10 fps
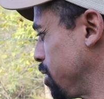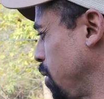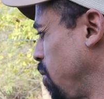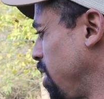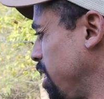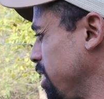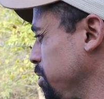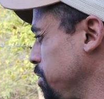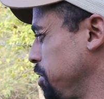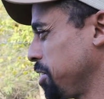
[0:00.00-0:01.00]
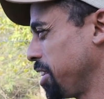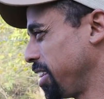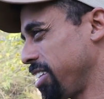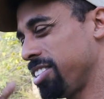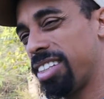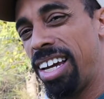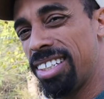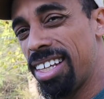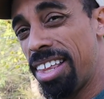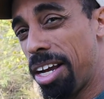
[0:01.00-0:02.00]
So uh, those are just, just
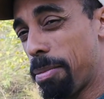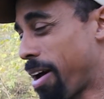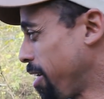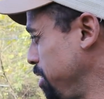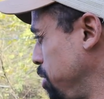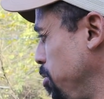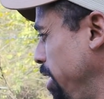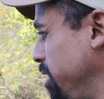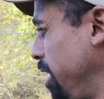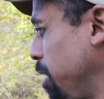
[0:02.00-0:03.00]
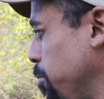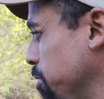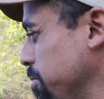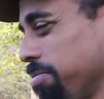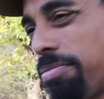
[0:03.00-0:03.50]
things to think about as you raise animals.